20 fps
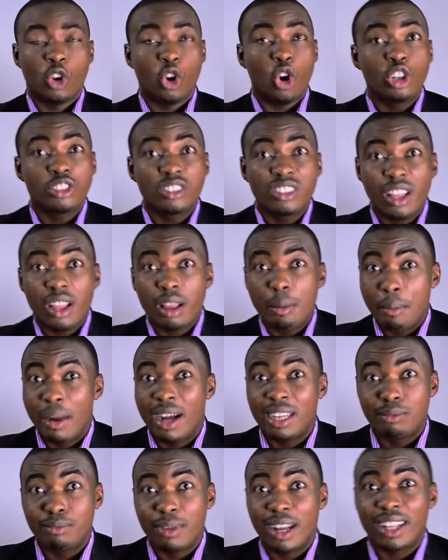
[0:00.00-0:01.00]
Or take
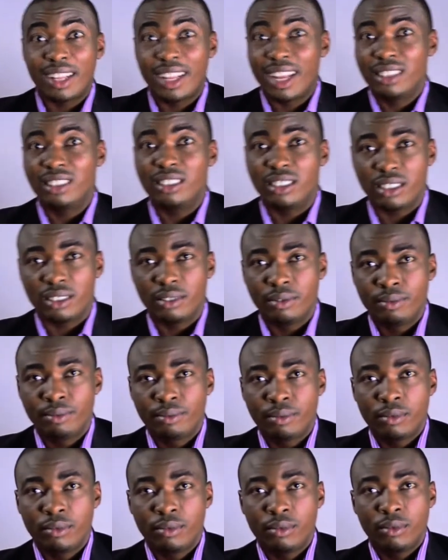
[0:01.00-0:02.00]
Mahatma Gandhi
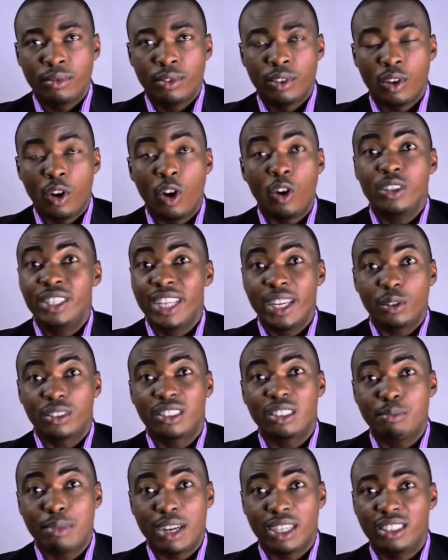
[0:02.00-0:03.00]
or
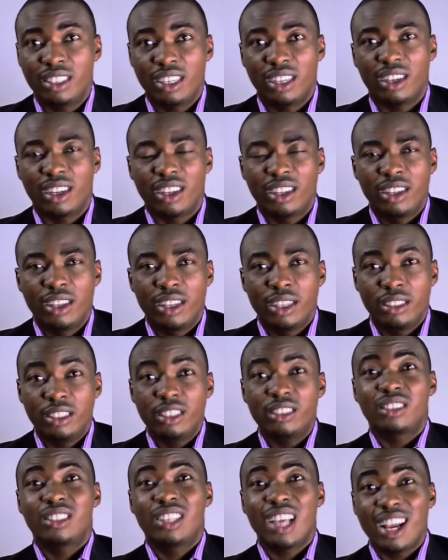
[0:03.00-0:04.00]
Nelson Mandela.
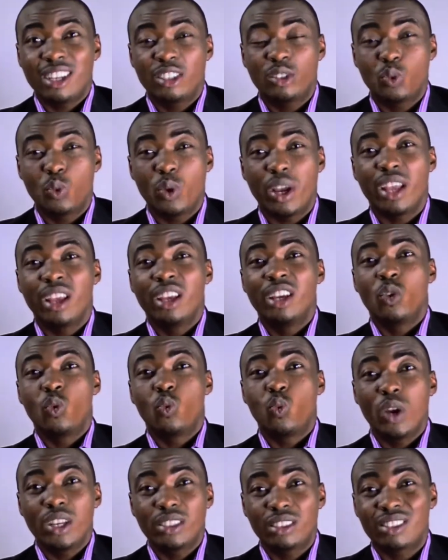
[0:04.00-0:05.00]
These guys were
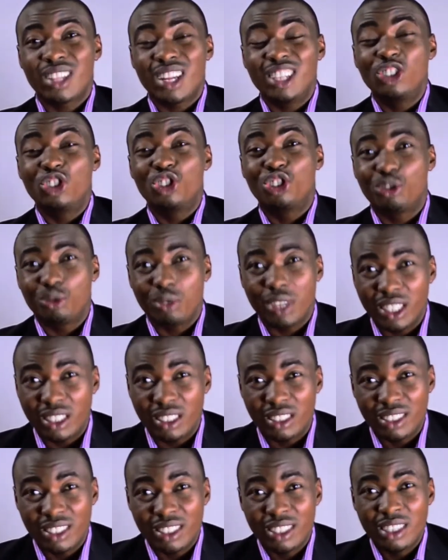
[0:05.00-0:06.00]
Western
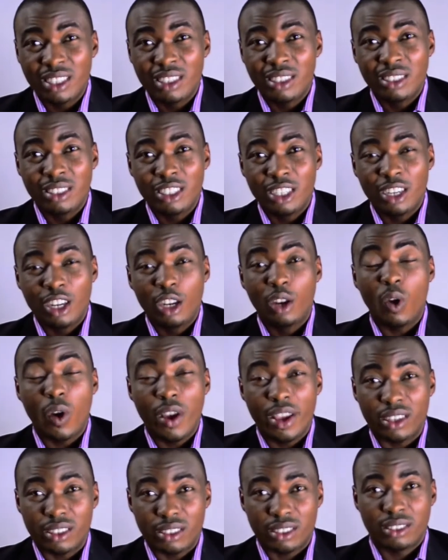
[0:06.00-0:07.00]
trained
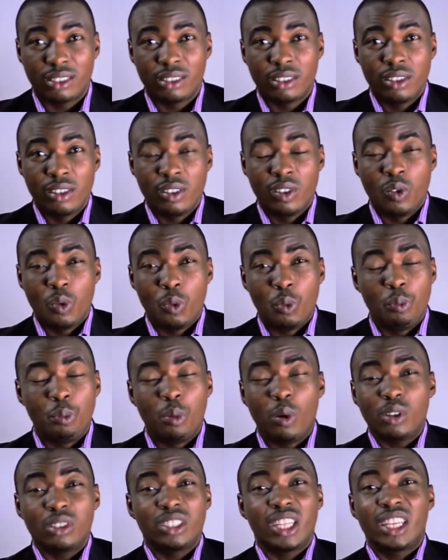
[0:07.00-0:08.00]
lawyers,
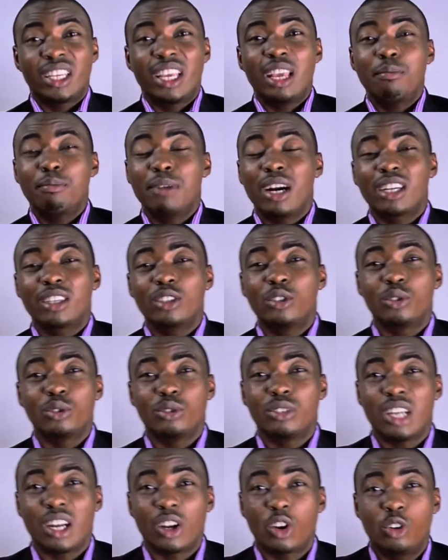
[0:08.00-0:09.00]
but they came back into
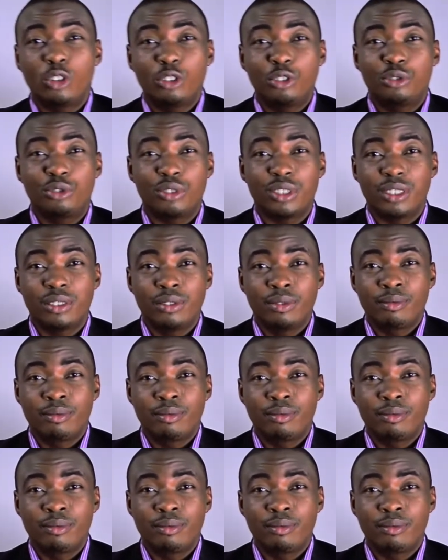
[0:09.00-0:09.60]
their country.